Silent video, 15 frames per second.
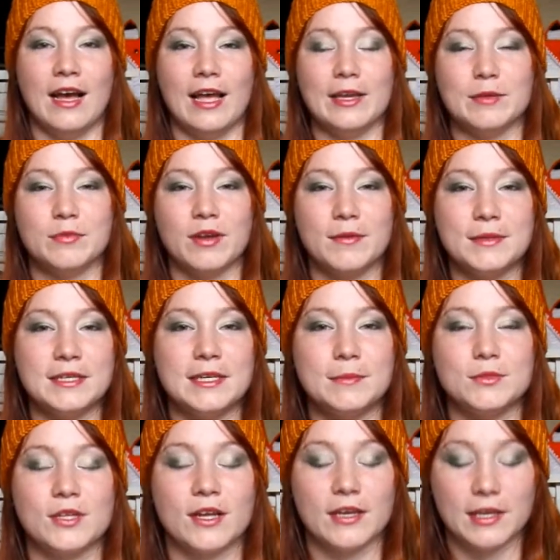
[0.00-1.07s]
I could probably
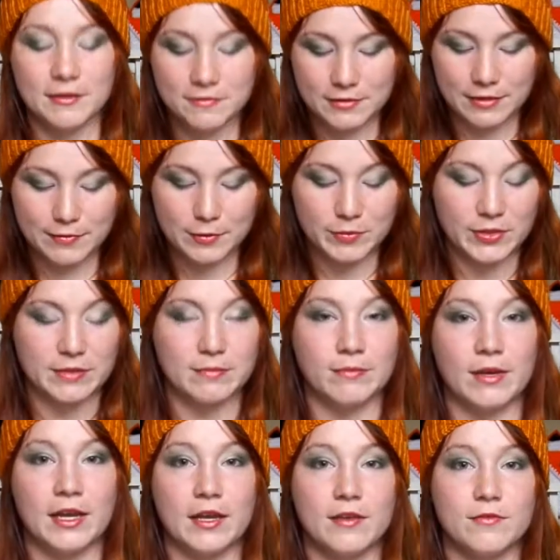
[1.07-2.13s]
keep talking forever, but
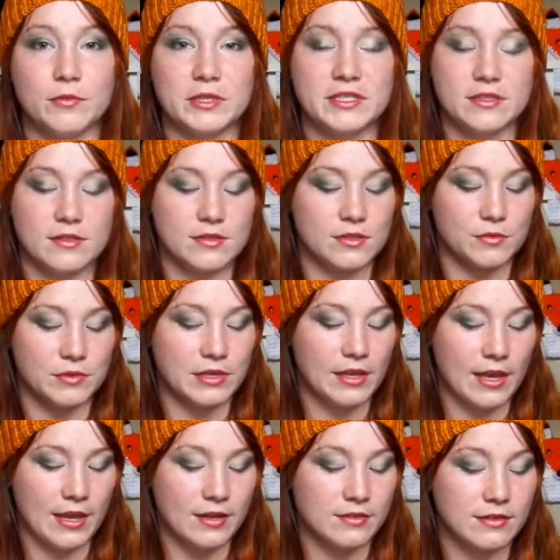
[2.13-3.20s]
my voice is
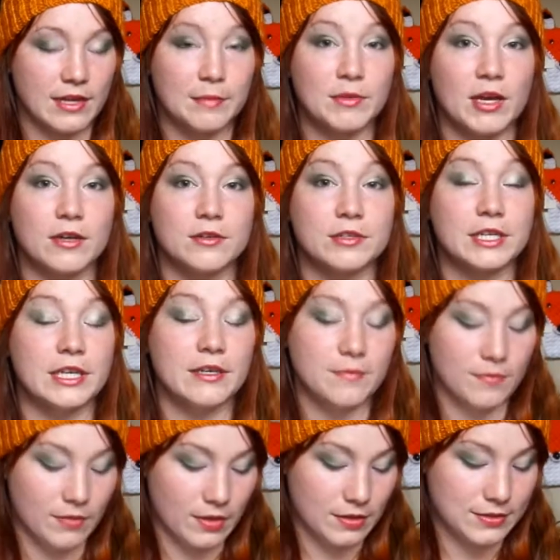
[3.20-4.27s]
going and I'm hungry.
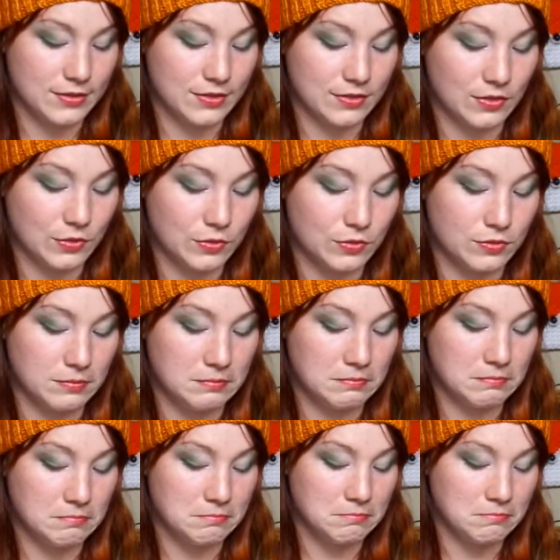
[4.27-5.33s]
So
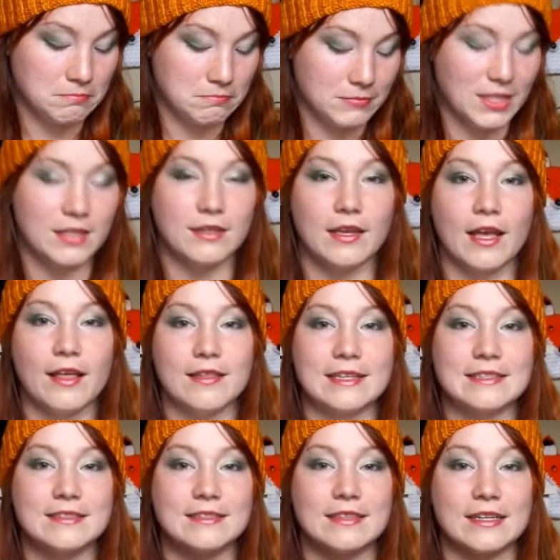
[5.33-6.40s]
yeah,
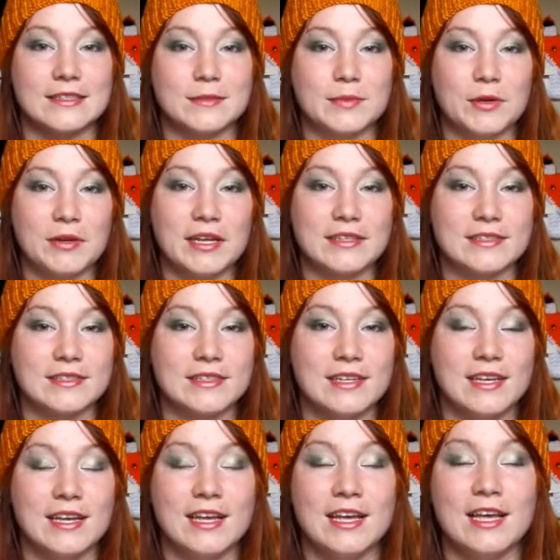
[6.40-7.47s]
that's about it.
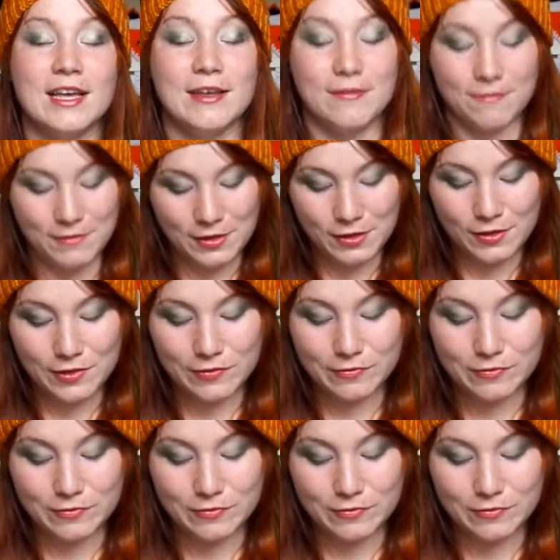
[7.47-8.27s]
Feel